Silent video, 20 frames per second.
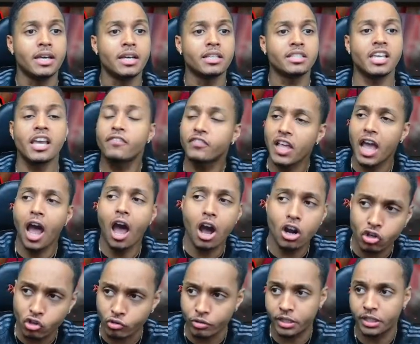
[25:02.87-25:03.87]
See if they're
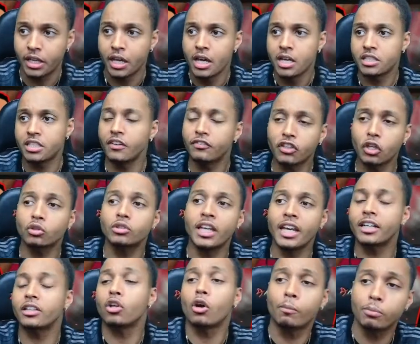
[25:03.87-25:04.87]
hungry. See if they'll
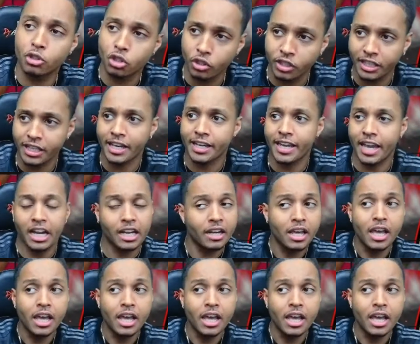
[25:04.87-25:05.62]
take the opportunity again.